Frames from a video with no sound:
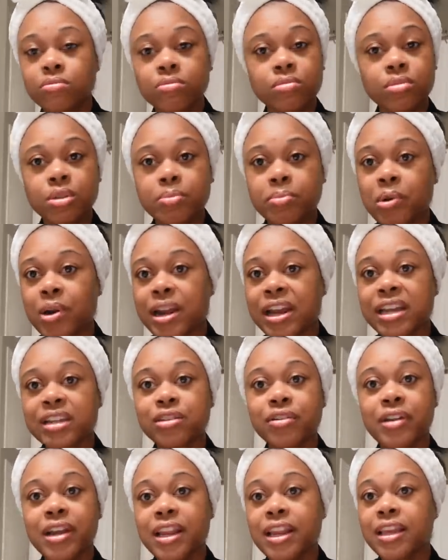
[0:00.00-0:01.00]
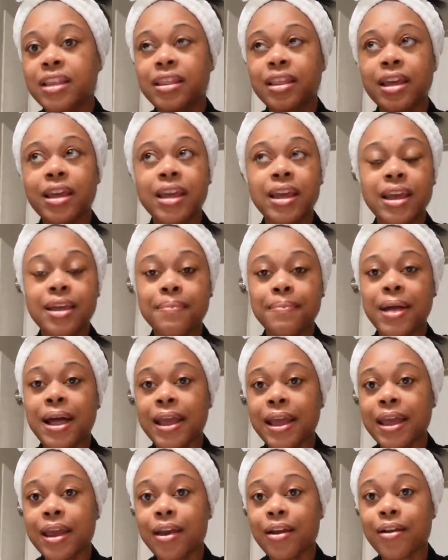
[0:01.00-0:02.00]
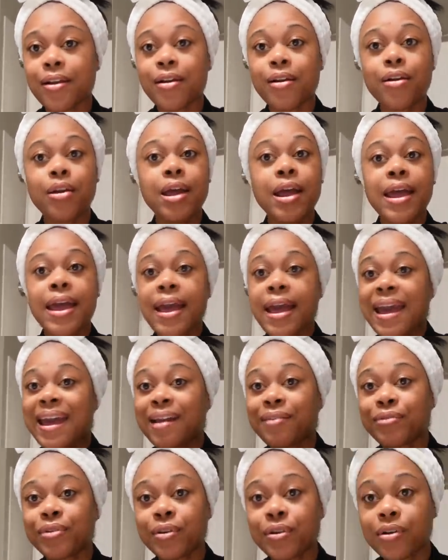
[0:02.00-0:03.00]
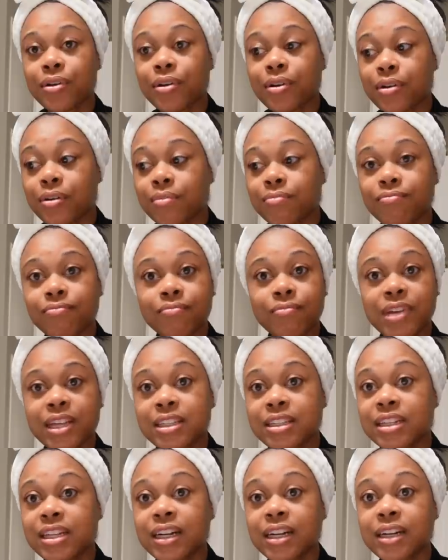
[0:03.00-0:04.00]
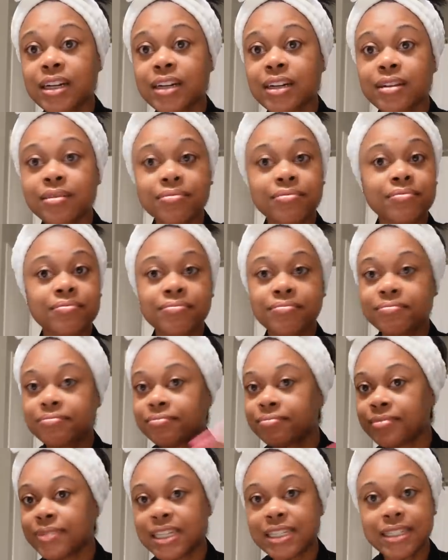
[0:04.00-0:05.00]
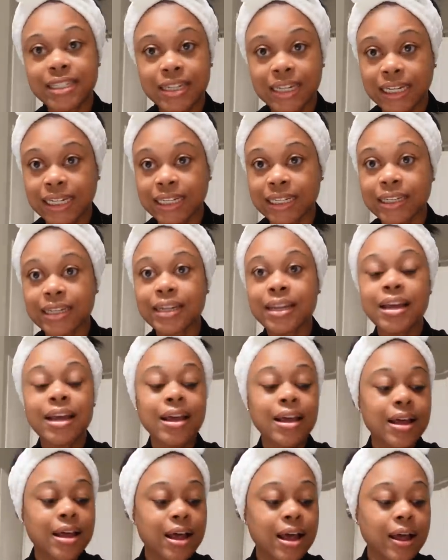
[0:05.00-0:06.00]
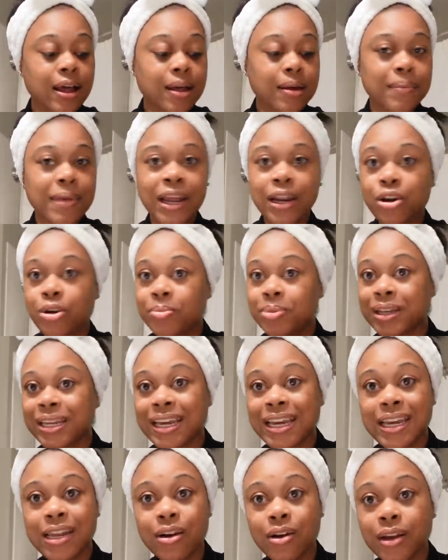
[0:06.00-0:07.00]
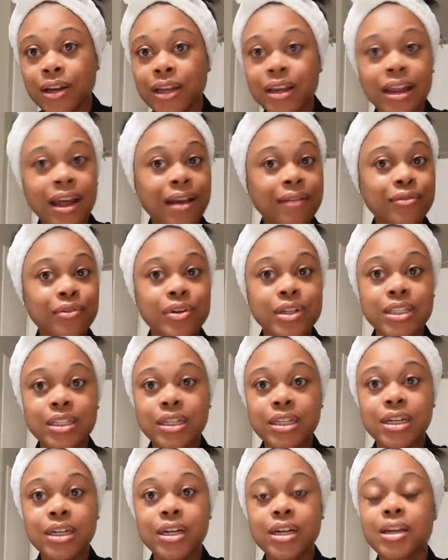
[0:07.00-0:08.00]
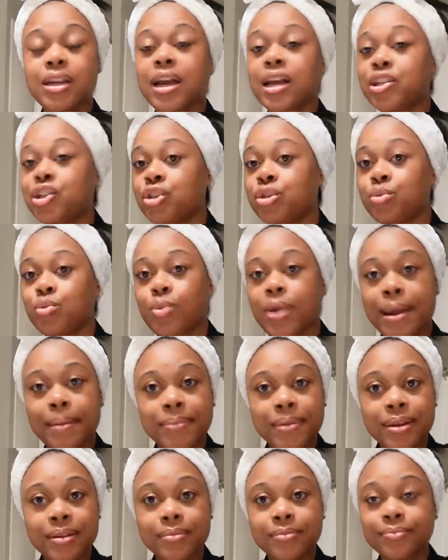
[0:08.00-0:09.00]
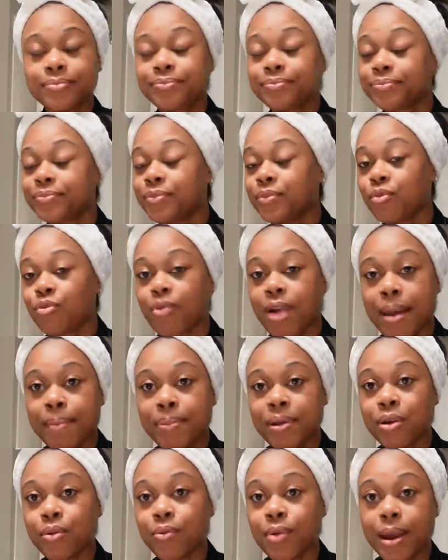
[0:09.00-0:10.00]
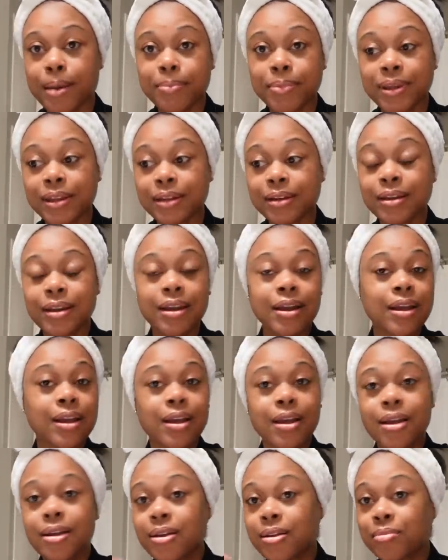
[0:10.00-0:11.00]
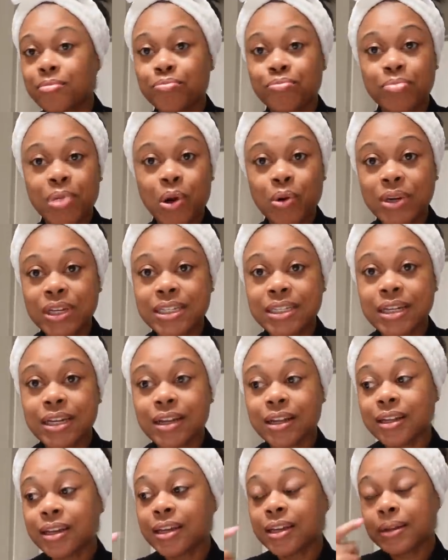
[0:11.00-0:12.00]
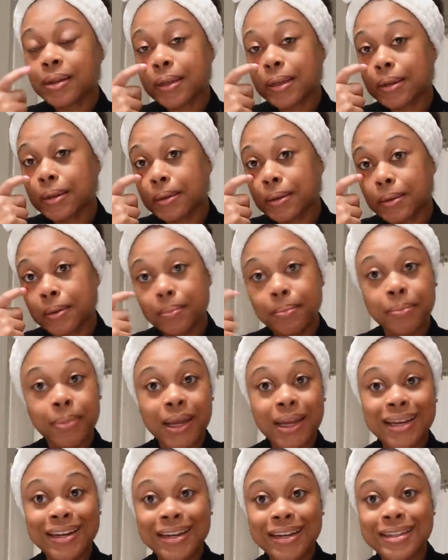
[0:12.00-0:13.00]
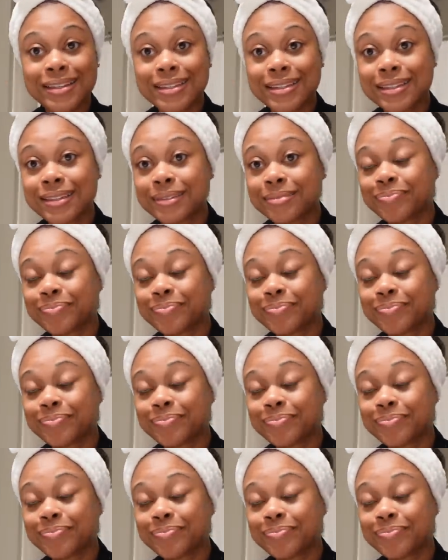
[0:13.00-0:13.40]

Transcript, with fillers: sprays, or anything in my hair after it's done. It's done. Um, I don't put heat on it after it's done. I just wrap it, wrap it, wrap it, ponytail it, bun it,